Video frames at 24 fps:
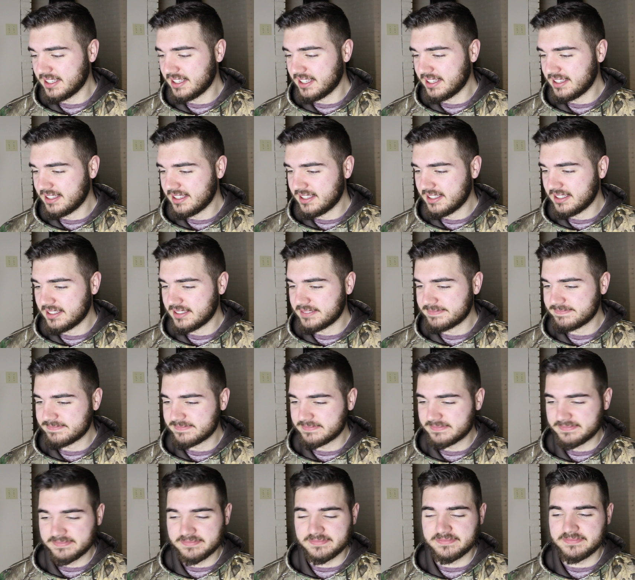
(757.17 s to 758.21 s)

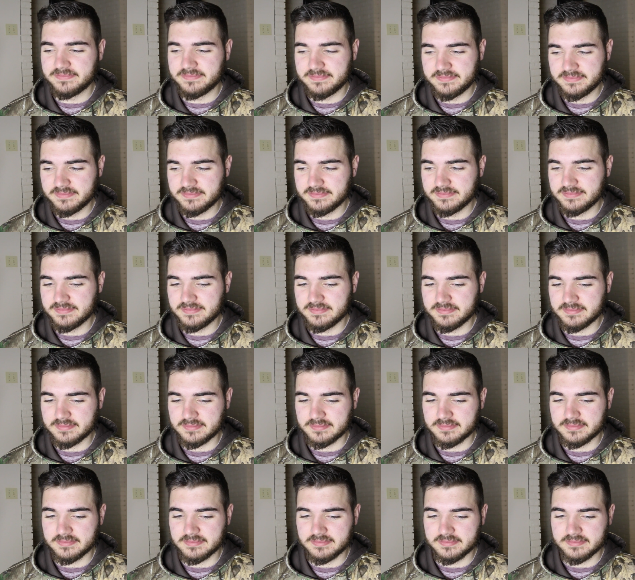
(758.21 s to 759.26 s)

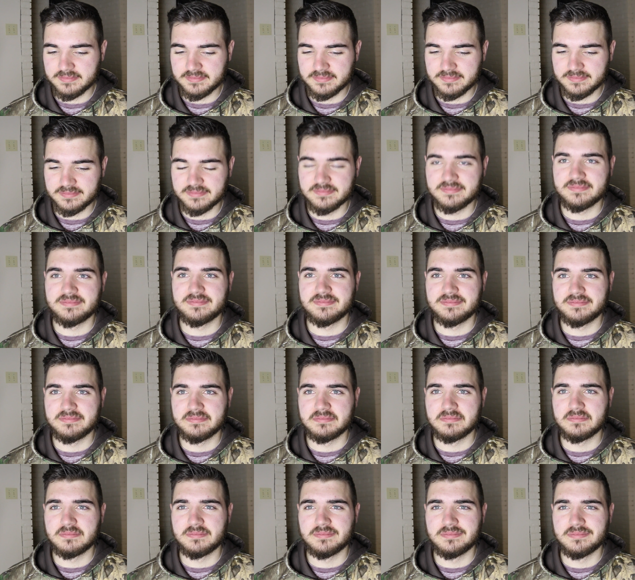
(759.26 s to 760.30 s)

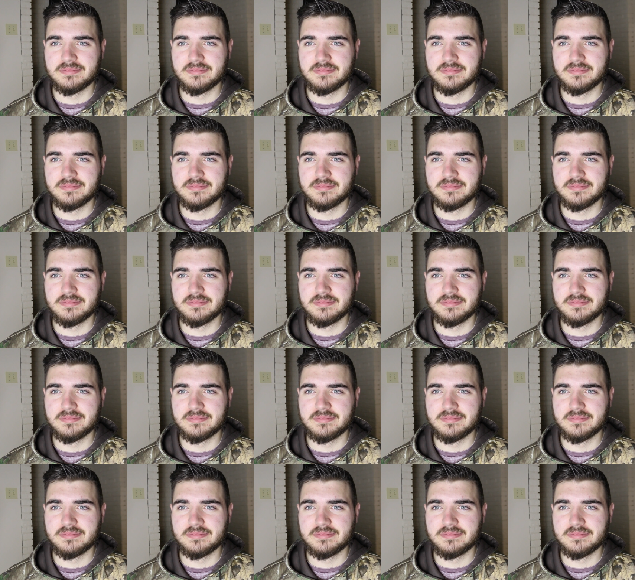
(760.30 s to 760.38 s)
No one is speaking in this clip.